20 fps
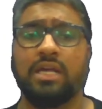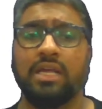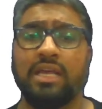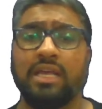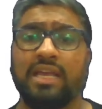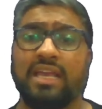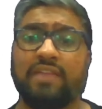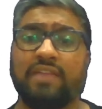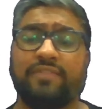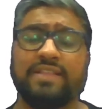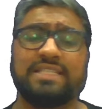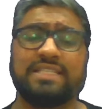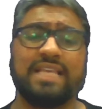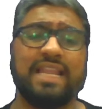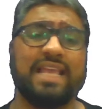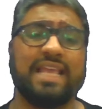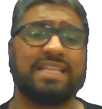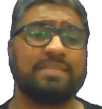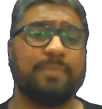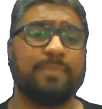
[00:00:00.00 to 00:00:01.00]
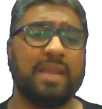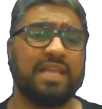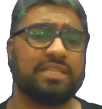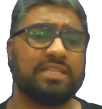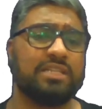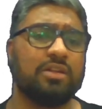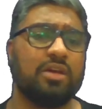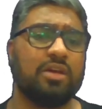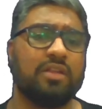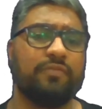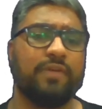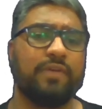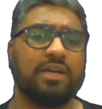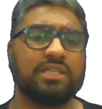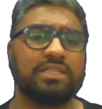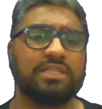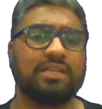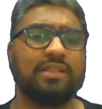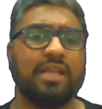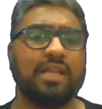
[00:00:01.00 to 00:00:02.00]
if it's an expression or a
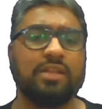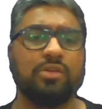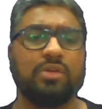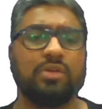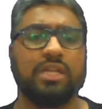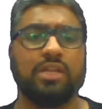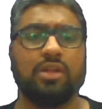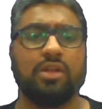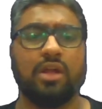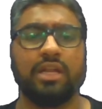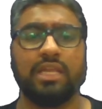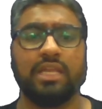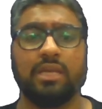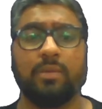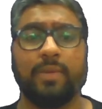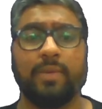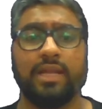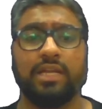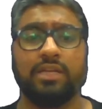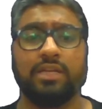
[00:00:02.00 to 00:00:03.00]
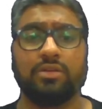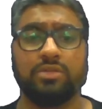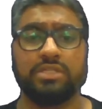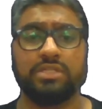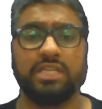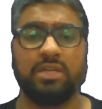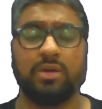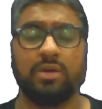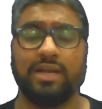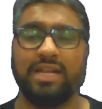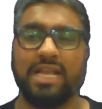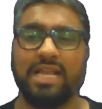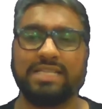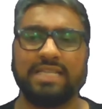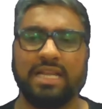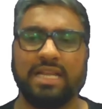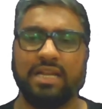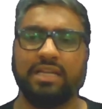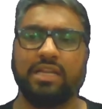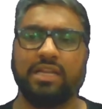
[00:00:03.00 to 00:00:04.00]
function, then you need not equate it to 0 unless
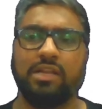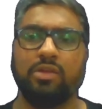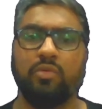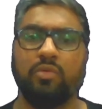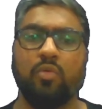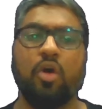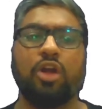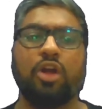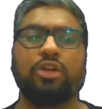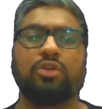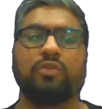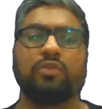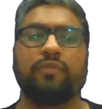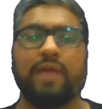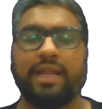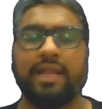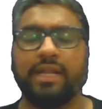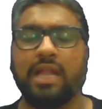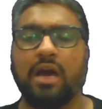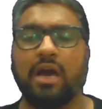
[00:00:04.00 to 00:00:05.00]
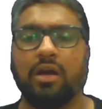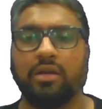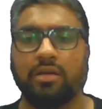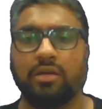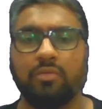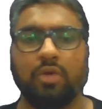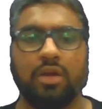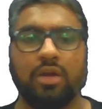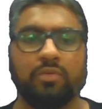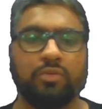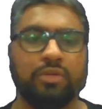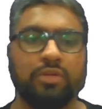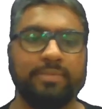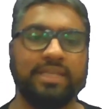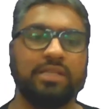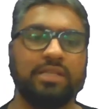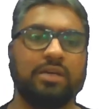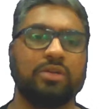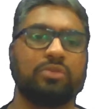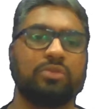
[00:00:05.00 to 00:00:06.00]
and until you want to find out what would
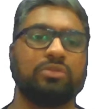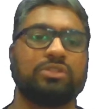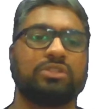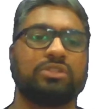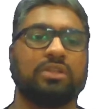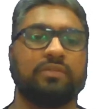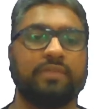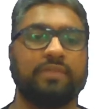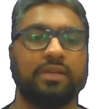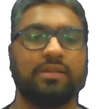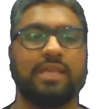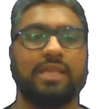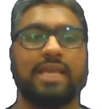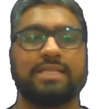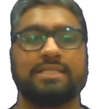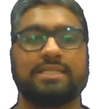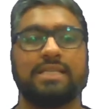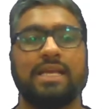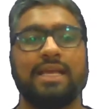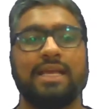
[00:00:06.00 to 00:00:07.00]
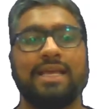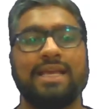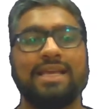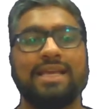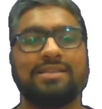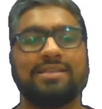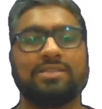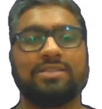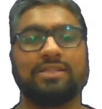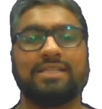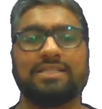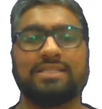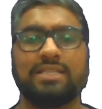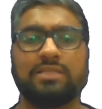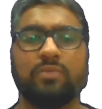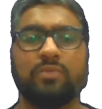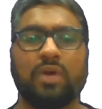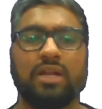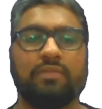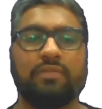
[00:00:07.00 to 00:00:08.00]
be the roots of it. Yes. So this is
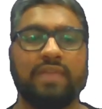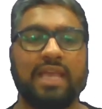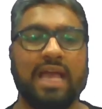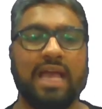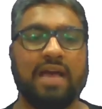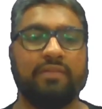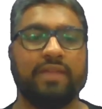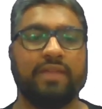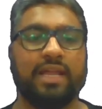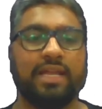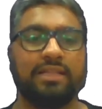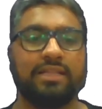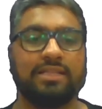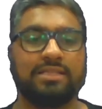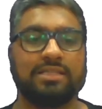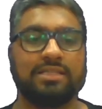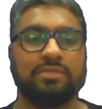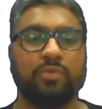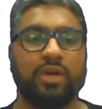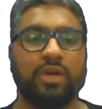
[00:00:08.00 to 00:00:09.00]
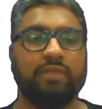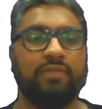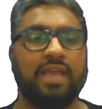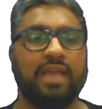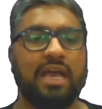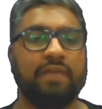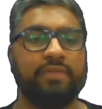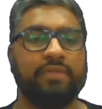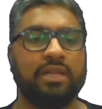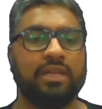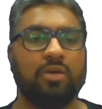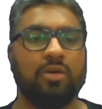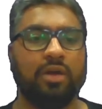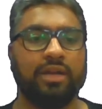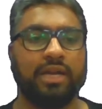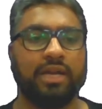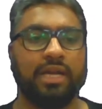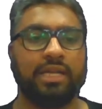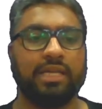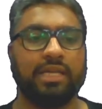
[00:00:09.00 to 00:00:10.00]
what we have, right? This is what we have in a
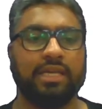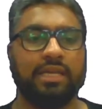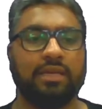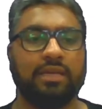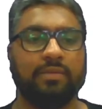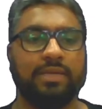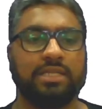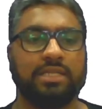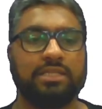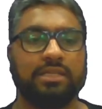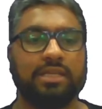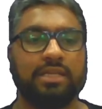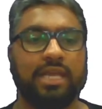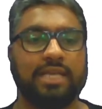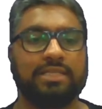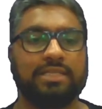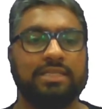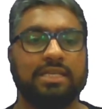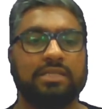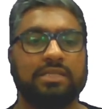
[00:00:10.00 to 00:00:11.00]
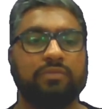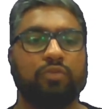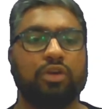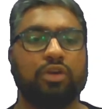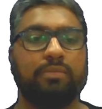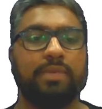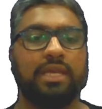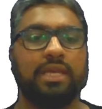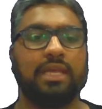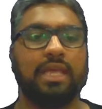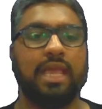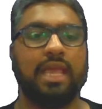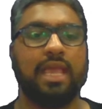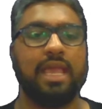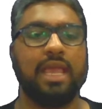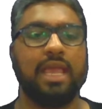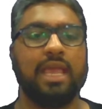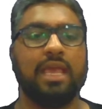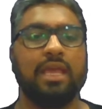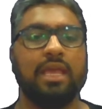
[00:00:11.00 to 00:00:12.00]
quadratic equation. Yes, this would be
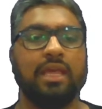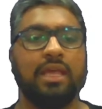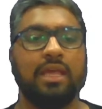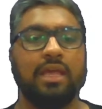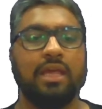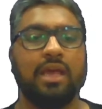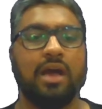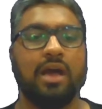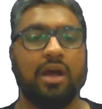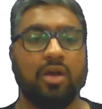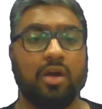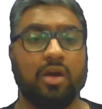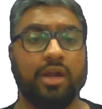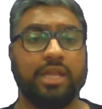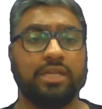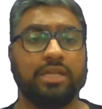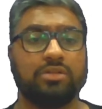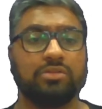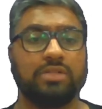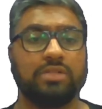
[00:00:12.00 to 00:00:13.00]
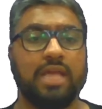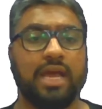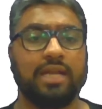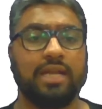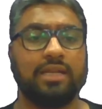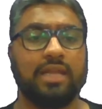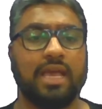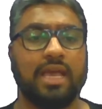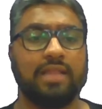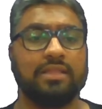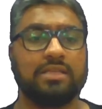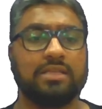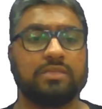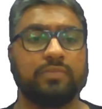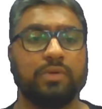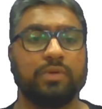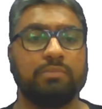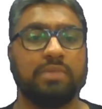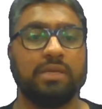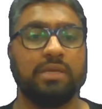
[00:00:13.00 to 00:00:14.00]
a according to that, and this
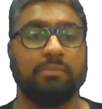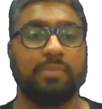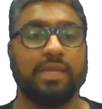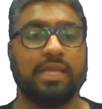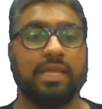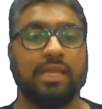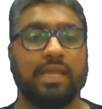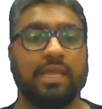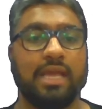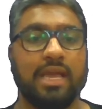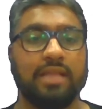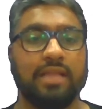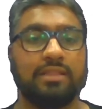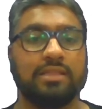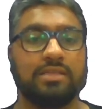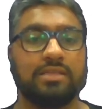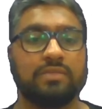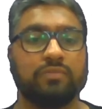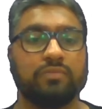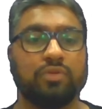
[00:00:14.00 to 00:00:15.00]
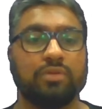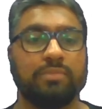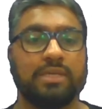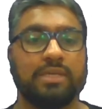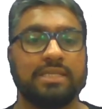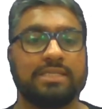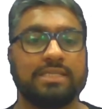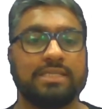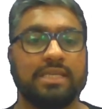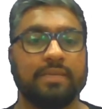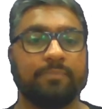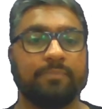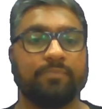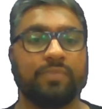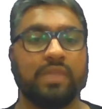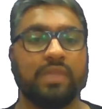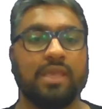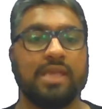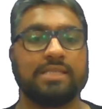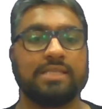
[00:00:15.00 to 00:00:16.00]
would be b, and this would be c.
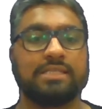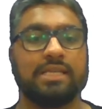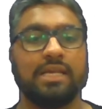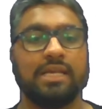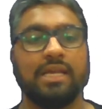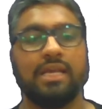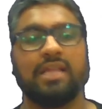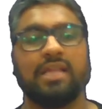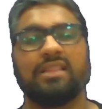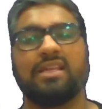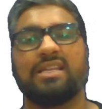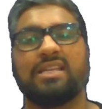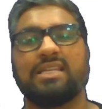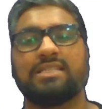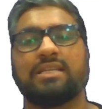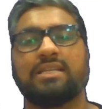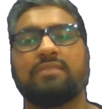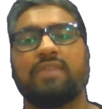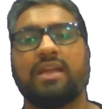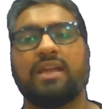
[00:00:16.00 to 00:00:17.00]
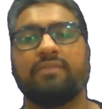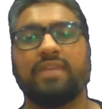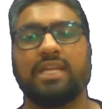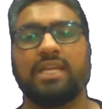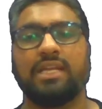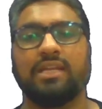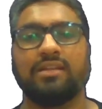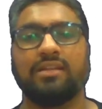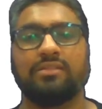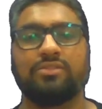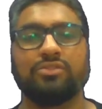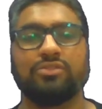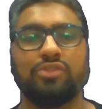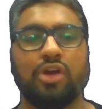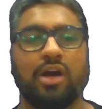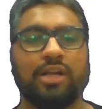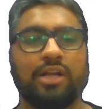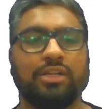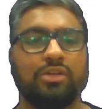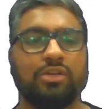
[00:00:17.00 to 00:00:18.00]
Yes. The reason why we do
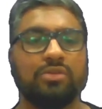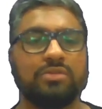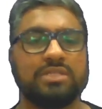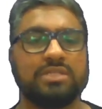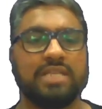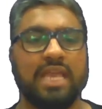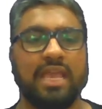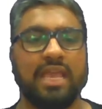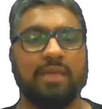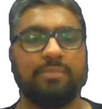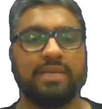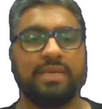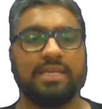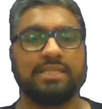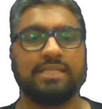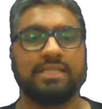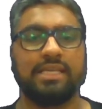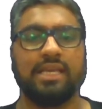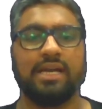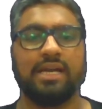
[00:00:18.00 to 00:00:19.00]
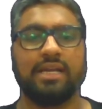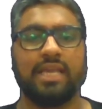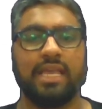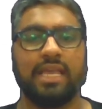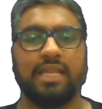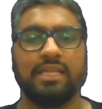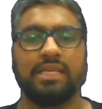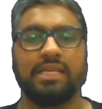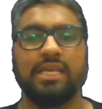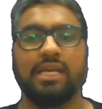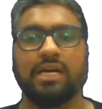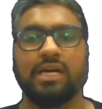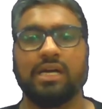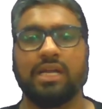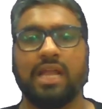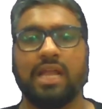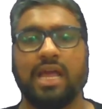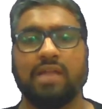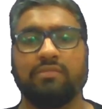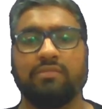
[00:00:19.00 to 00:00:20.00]
not use a, b, c again here
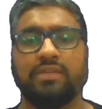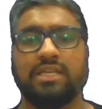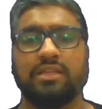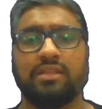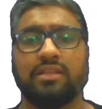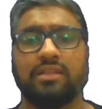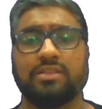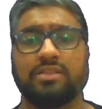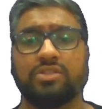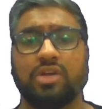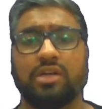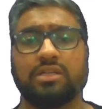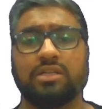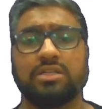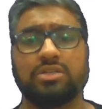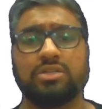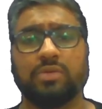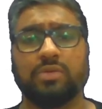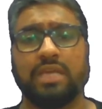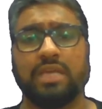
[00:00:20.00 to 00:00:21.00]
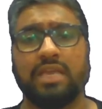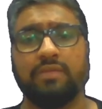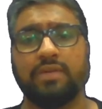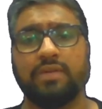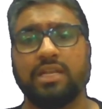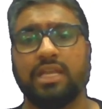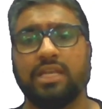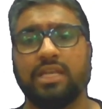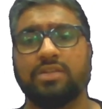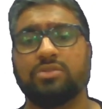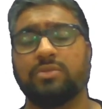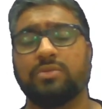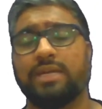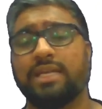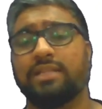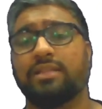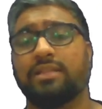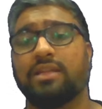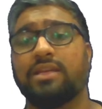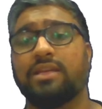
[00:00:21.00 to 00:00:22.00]
and we resorted to a1, a2,
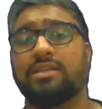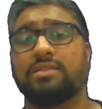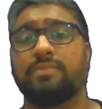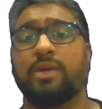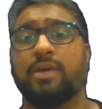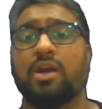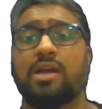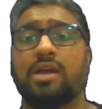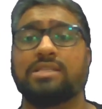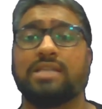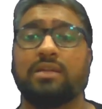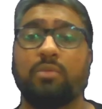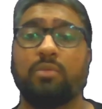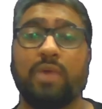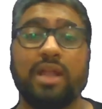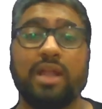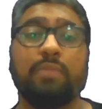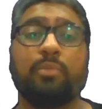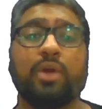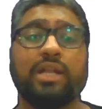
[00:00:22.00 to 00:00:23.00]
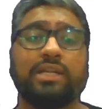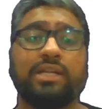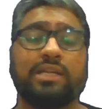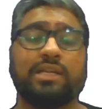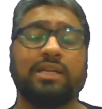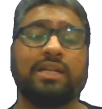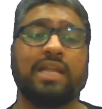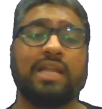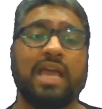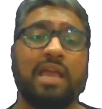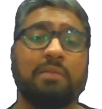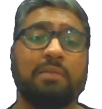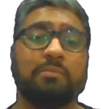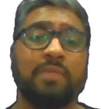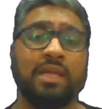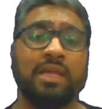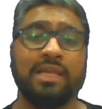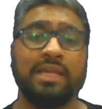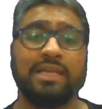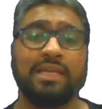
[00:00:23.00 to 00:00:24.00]
a3 is because at one point in time,
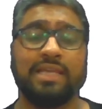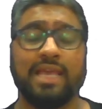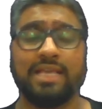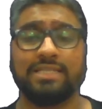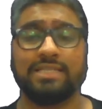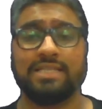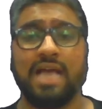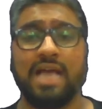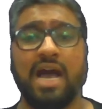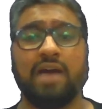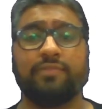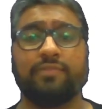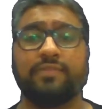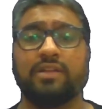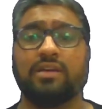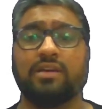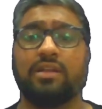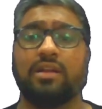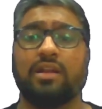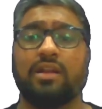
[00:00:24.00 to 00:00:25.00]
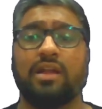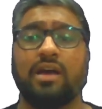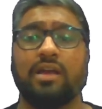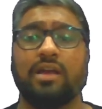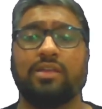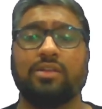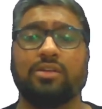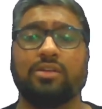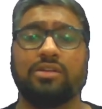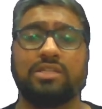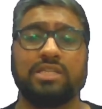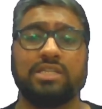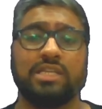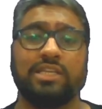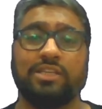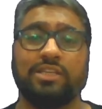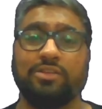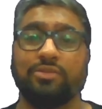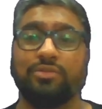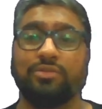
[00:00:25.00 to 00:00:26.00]
Yes, after T,
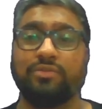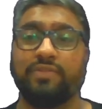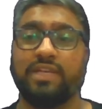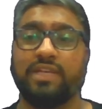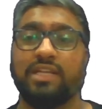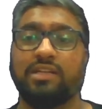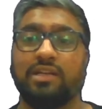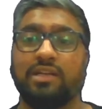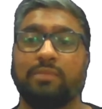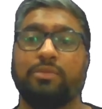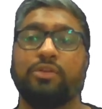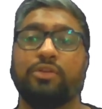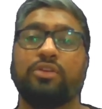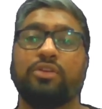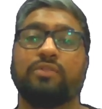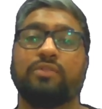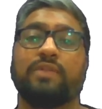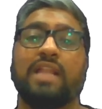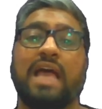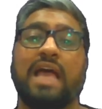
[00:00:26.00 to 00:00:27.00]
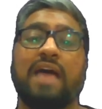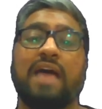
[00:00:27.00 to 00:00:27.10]
U, V, W, you will have